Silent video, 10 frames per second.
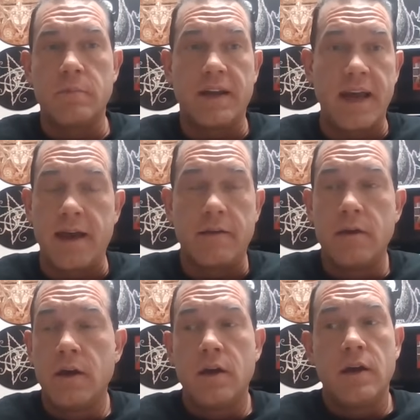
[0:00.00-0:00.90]
But again,
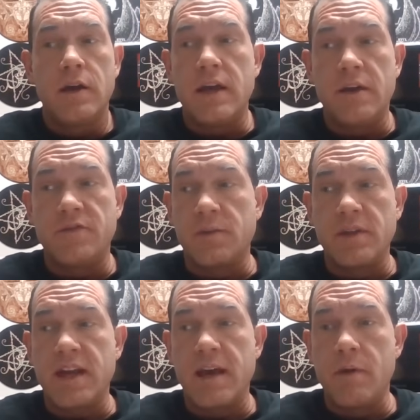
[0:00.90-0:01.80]
if
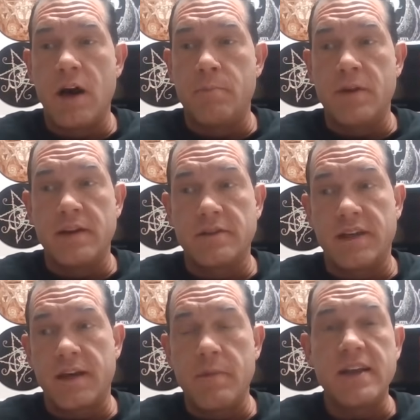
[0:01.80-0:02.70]
something came up and it was
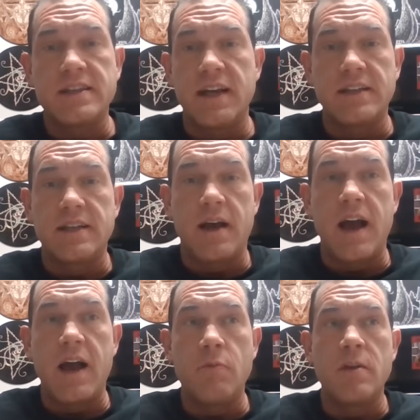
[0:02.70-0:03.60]
like, it made sense, I,
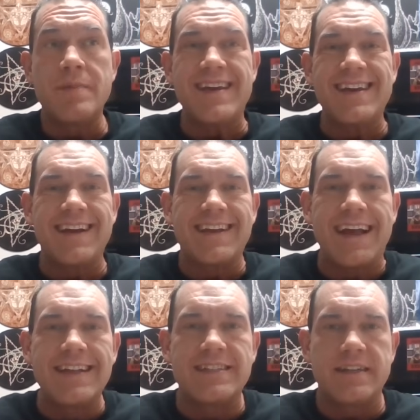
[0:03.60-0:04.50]
I wouldn't be
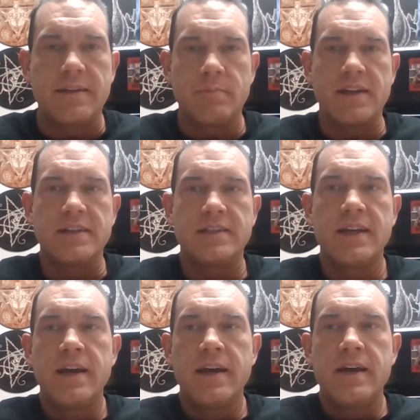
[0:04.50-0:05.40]
against it because
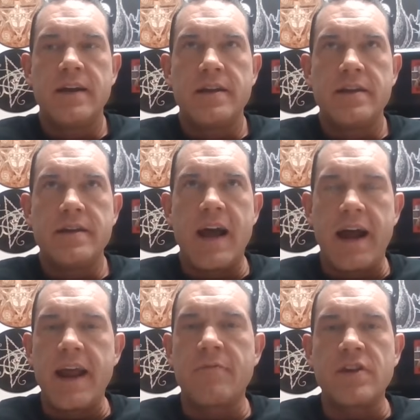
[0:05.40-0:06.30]

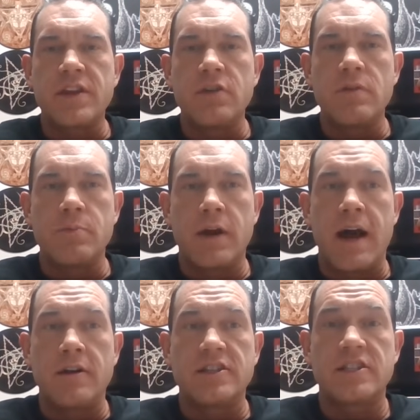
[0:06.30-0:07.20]
not everything that we put
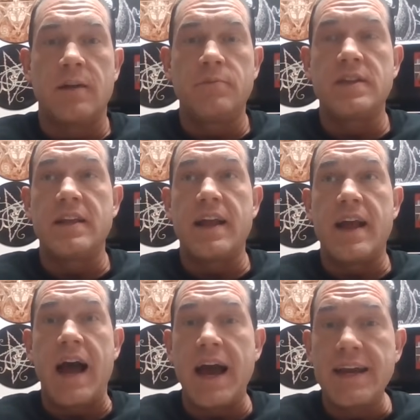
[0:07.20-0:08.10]
out is something
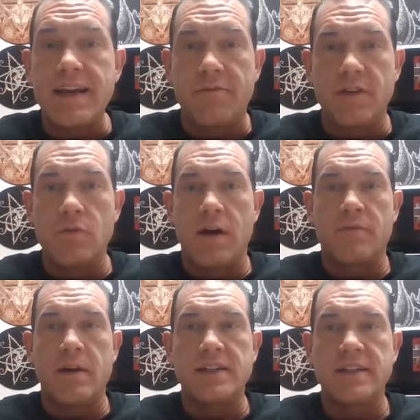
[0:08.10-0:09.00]
that I definitely want
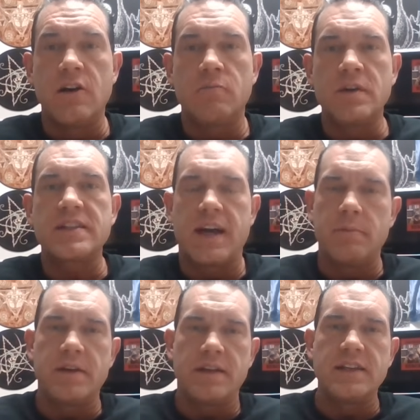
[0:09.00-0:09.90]
for myself, but it's got
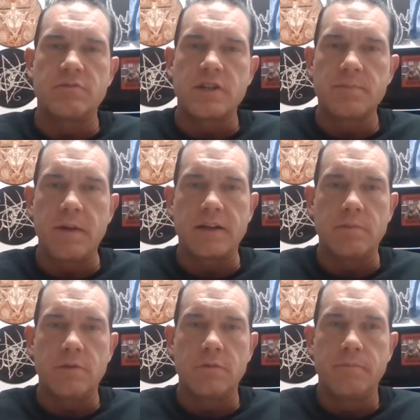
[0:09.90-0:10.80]
to be at least
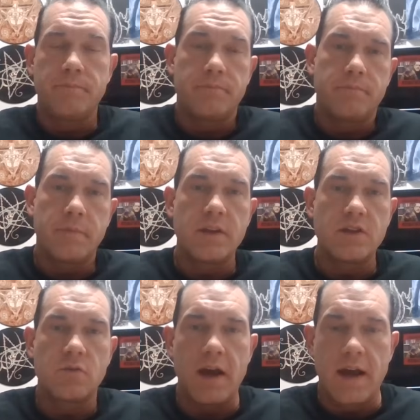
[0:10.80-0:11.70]
respectable, is
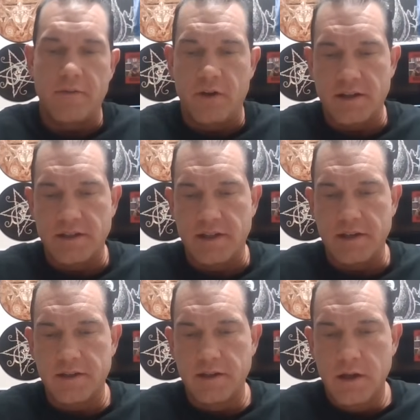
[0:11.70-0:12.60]
the way I fucking see
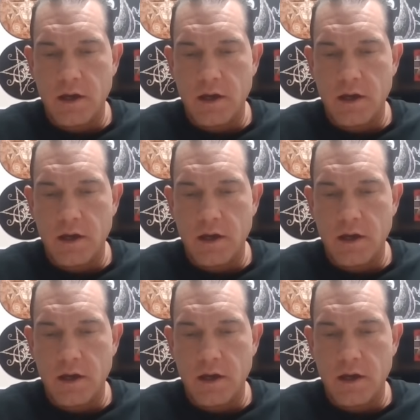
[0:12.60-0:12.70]
it.